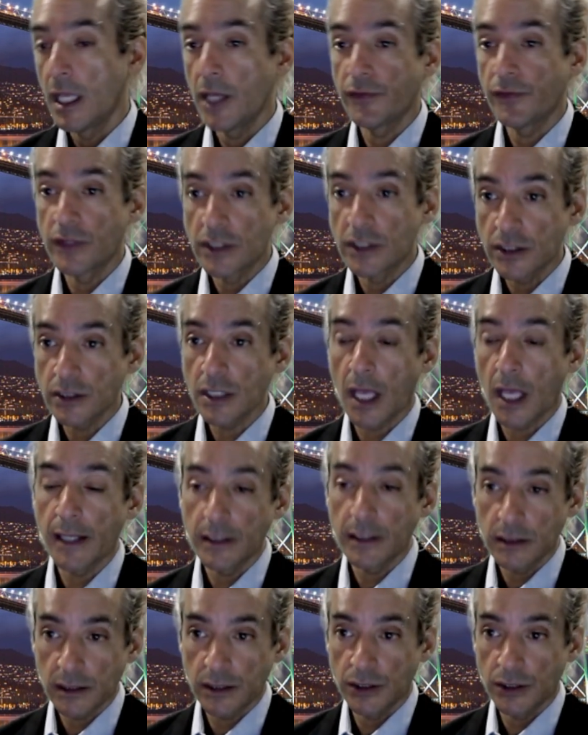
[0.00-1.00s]
If the
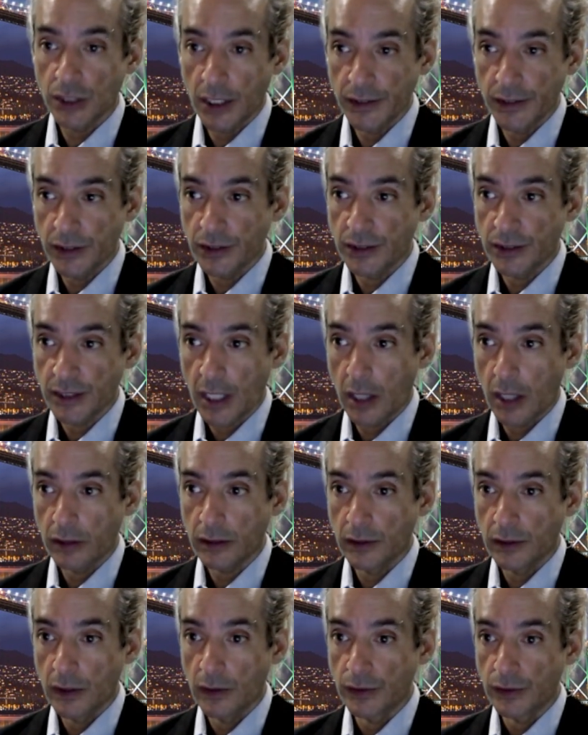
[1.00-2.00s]
sun is conjunct your
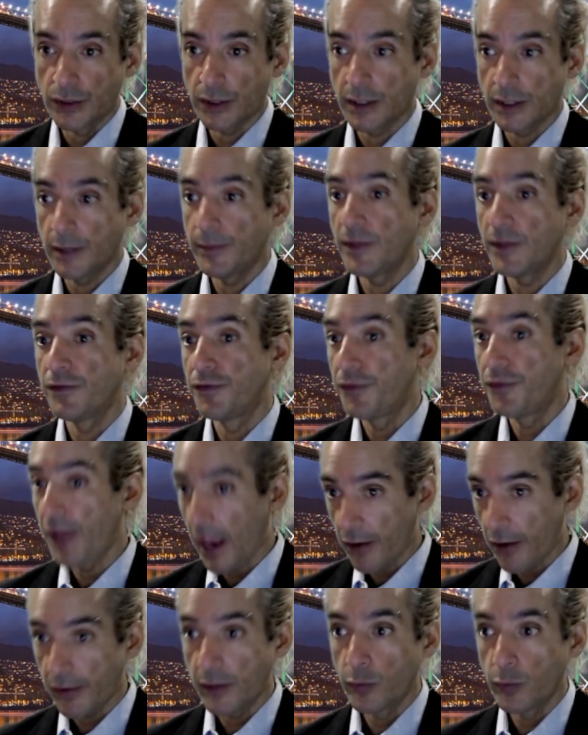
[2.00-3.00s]
south node, you're going to be
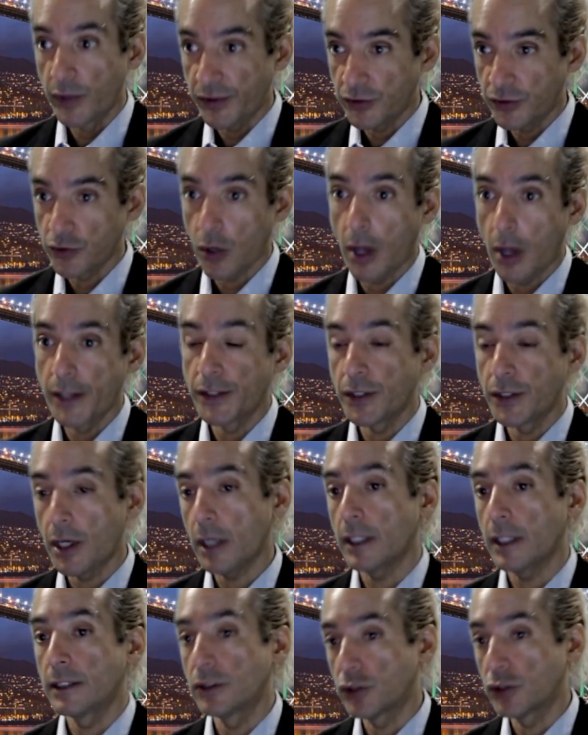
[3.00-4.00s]
very withdrawn and you're
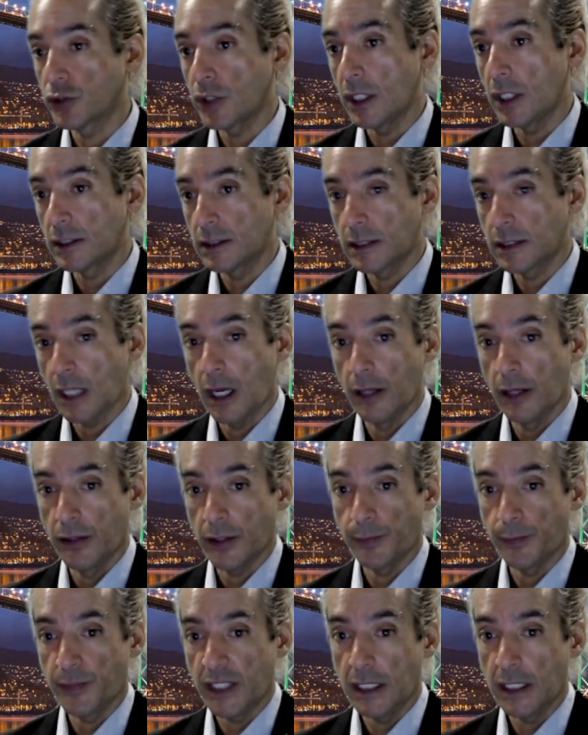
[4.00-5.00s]
not going to trust
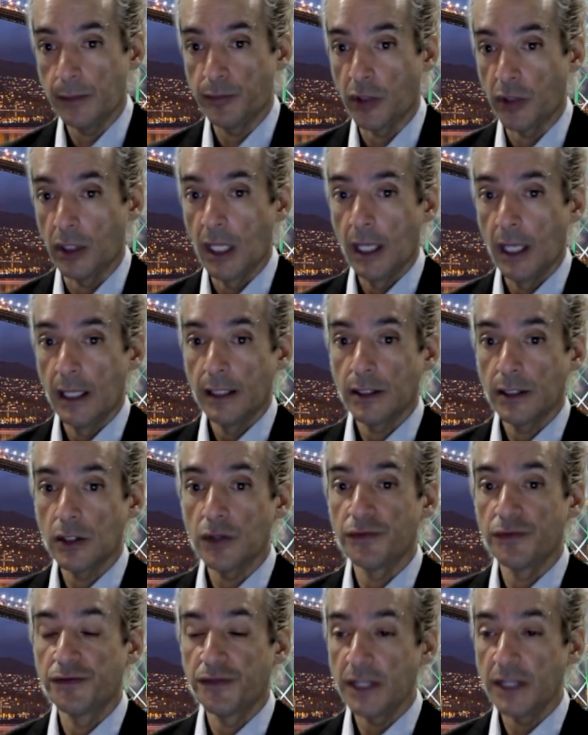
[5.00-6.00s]
other people. You
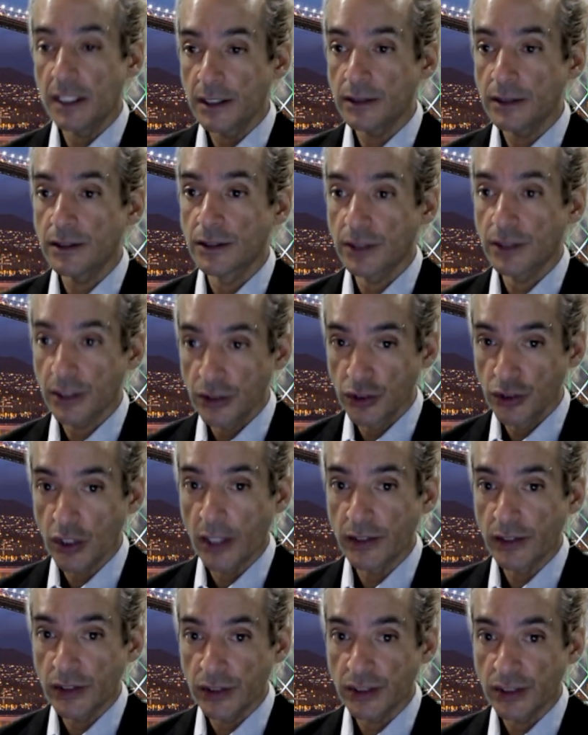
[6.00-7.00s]
know, Venus is
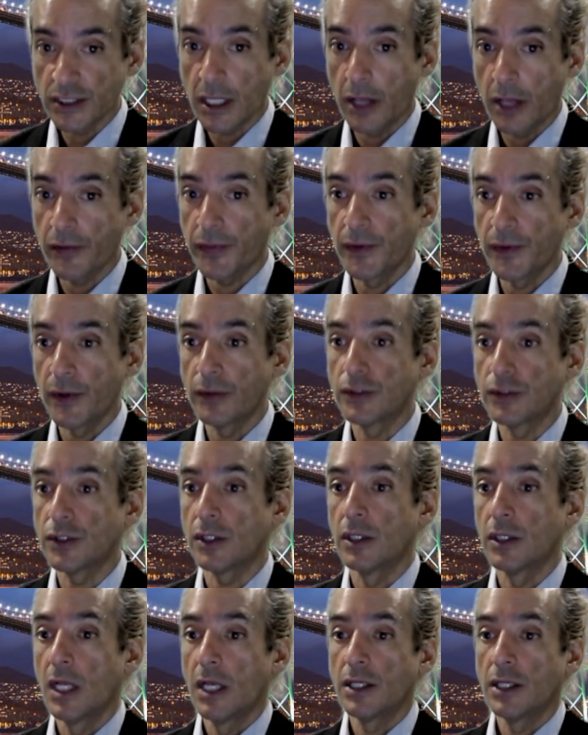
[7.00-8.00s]
conjunct your south node,
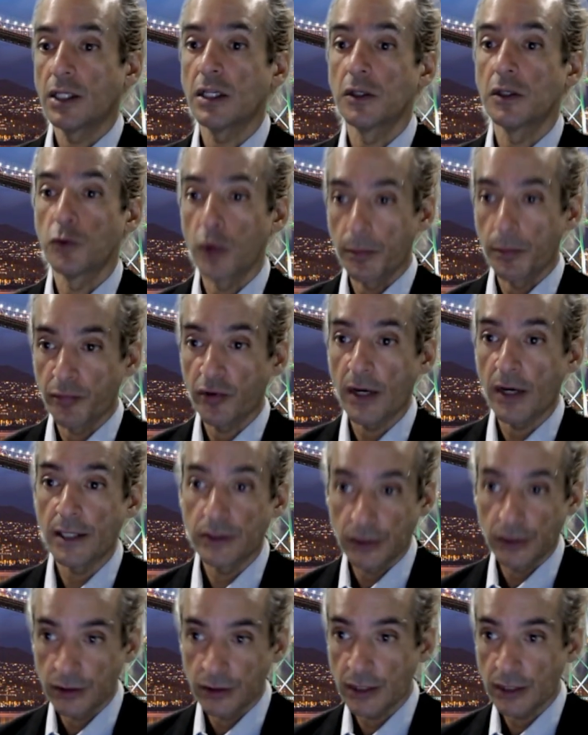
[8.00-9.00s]
you're going to
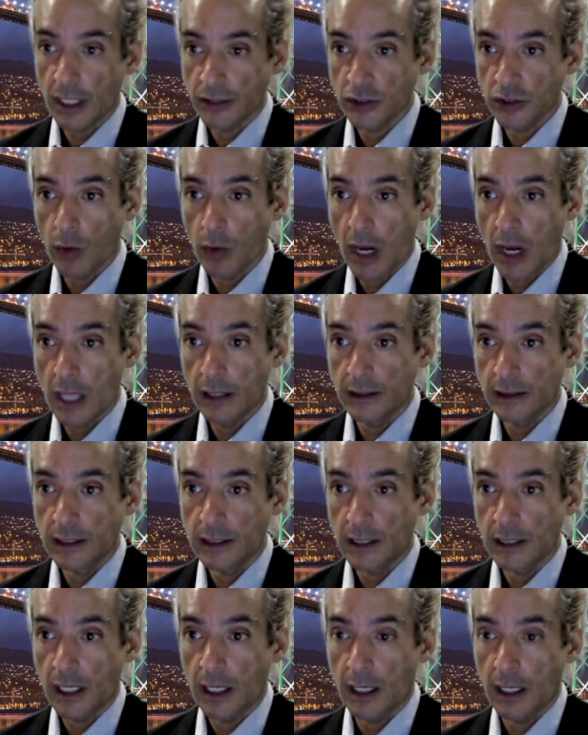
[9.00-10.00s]
repress your
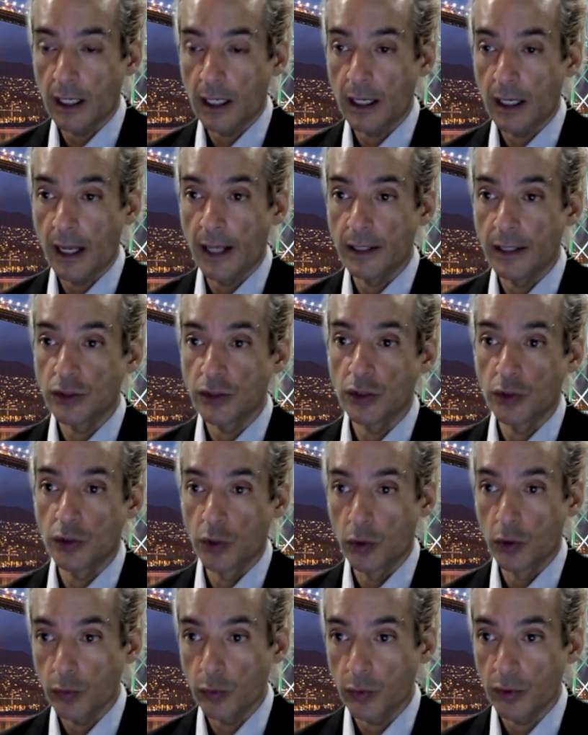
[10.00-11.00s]
sexuality uh, and
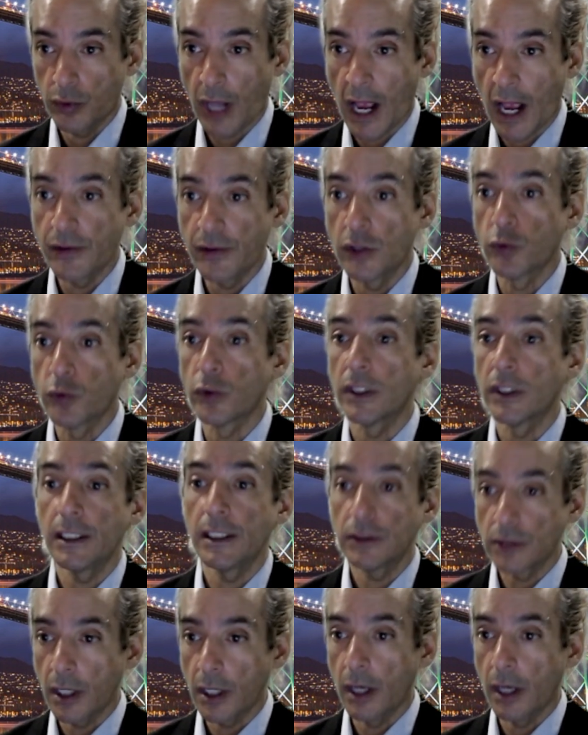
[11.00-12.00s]
your how you
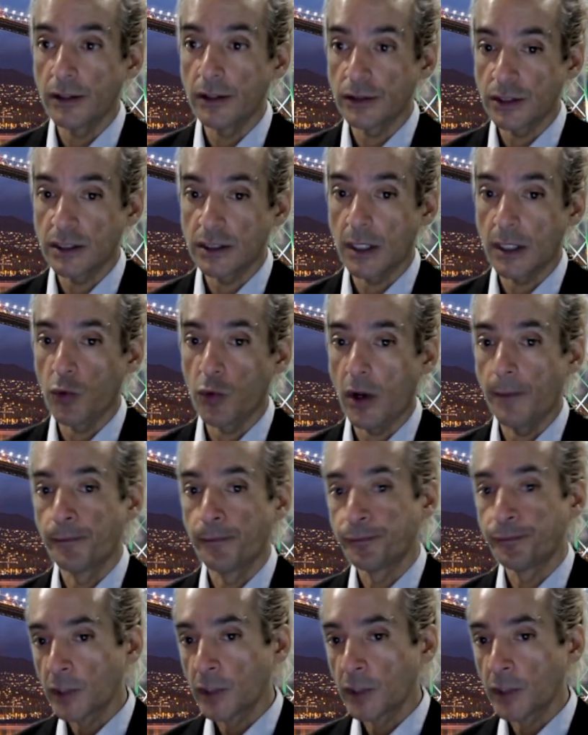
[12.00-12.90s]
relate to others somewhat.